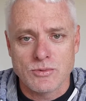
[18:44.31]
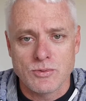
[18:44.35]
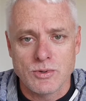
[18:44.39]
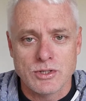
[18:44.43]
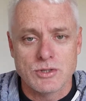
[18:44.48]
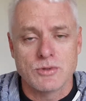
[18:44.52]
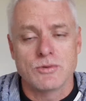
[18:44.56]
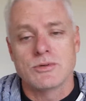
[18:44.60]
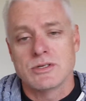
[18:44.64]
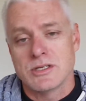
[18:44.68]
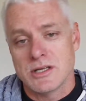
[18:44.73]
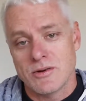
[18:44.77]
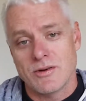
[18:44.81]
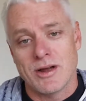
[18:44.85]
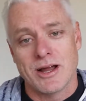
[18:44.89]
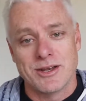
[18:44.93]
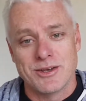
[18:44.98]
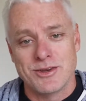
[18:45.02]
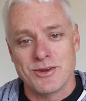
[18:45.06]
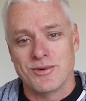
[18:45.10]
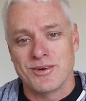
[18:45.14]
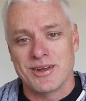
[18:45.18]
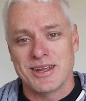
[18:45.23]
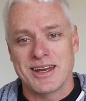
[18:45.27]
which was their
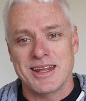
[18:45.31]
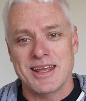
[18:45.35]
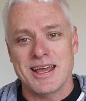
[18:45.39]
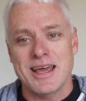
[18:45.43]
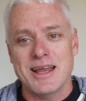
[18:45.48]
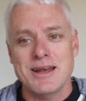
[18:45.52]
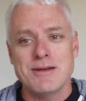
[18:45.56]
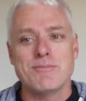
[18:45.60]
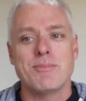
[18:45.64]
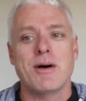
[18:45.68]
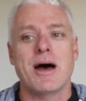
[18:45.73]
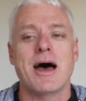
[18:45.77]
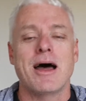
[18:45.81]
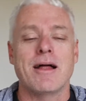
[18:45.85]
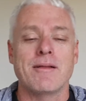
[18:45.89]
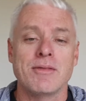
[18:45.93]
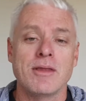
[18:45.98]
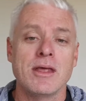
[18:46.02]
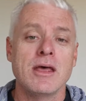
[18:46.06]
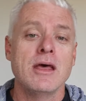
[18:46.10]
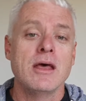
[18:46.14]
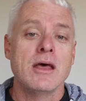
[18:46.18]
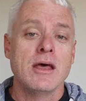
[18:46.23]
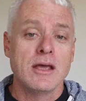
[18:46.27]
undoing in the end,
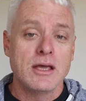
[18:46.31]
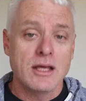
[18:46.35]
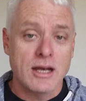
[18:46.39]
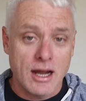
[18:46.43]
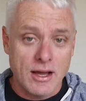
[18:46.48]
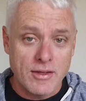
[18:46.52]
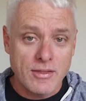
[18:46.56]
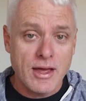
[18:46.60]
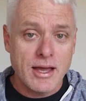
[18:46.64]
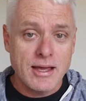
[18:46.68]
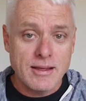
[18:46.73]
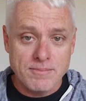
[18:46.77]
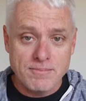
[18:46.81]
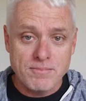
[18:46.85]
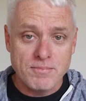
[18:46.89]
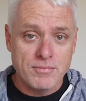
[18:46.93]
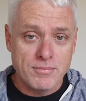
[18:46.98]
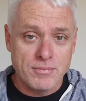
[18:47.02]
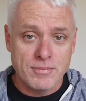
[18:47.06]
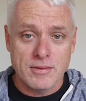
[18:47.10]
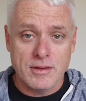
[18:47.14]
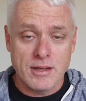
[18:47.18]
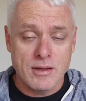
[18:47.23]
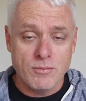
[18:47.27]
but
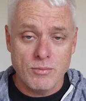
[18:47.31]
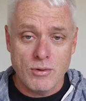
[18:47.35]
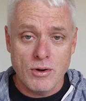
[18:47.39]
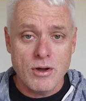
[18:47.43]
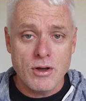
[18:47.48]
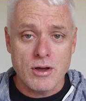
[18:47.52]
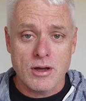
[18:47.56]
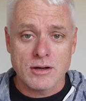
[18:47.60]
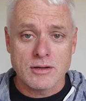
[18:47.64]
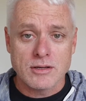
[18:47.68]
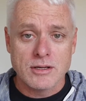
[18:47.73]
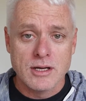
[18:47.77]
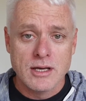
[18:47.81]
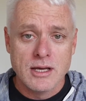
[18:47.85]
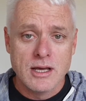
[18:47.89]
it worked.